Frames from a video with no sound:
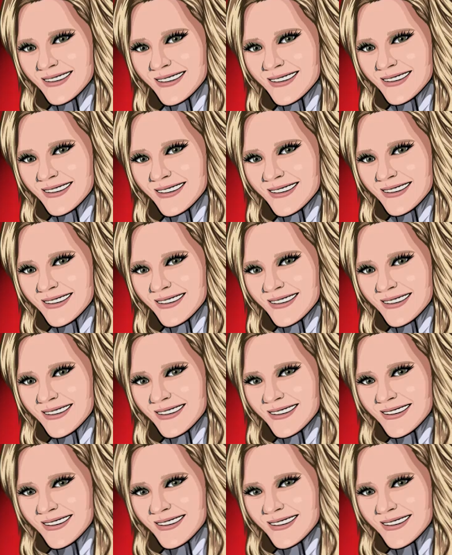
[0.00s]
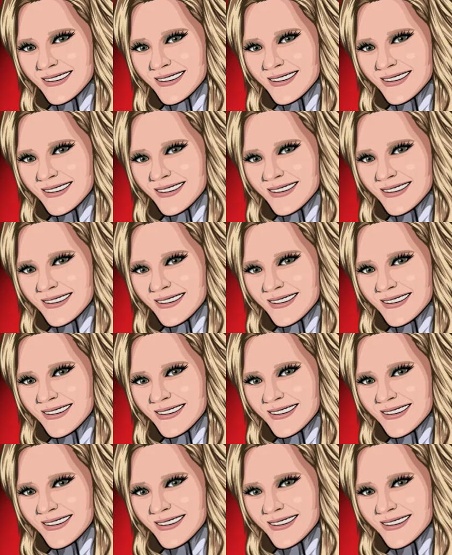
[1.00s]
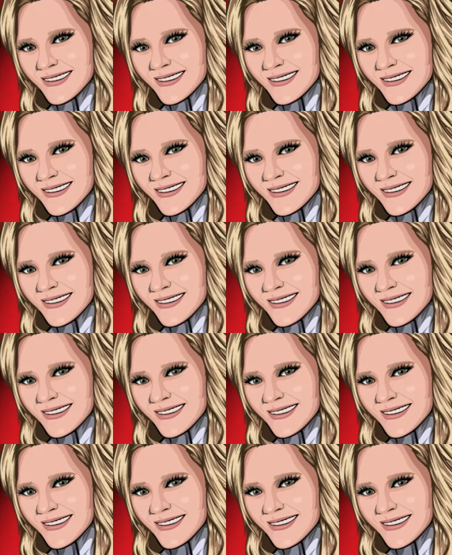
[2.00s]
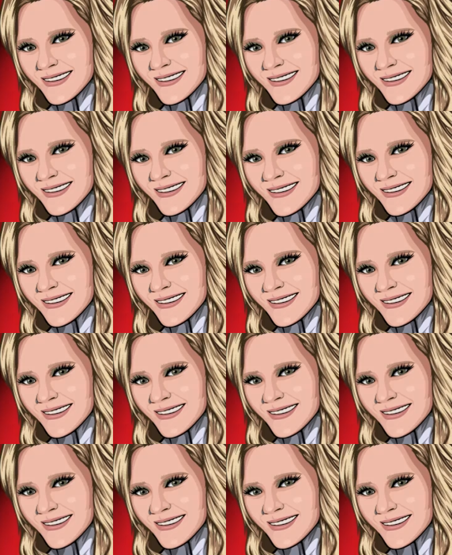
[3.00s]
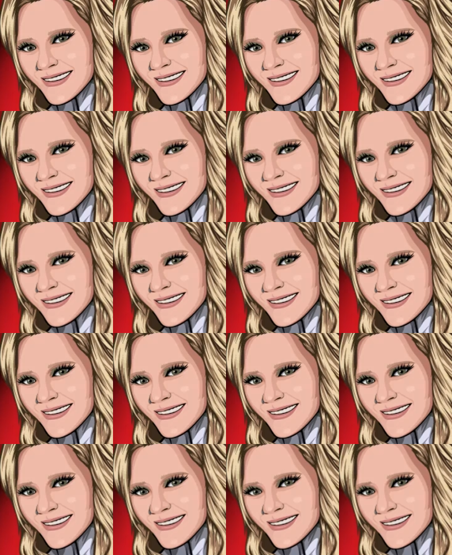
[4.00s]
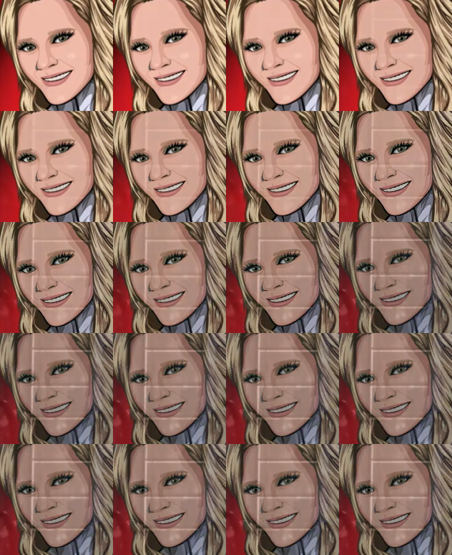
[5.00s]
No words are spoken by the person on screen.